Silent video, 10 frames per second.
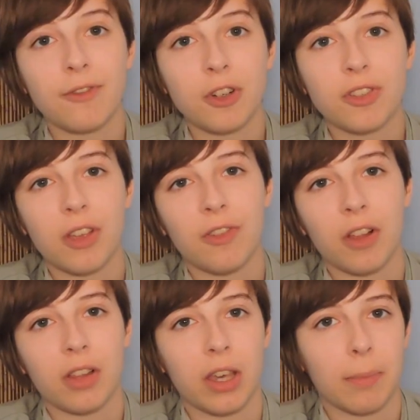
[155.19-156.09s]
At first I
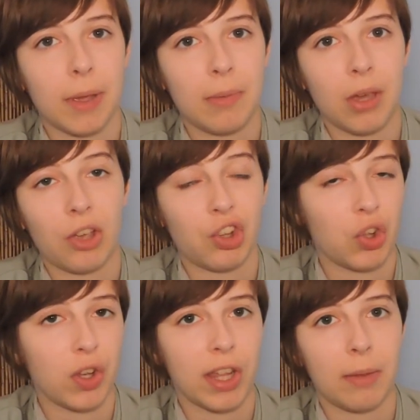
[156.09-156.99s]
felt like maybe I
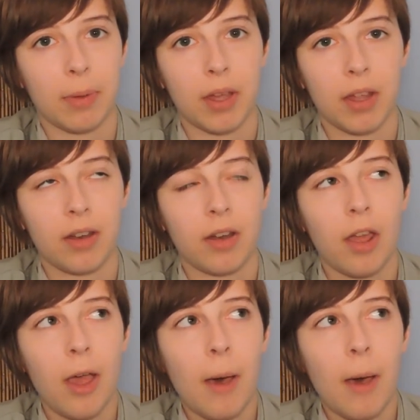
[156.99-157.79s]
should keep it hidden.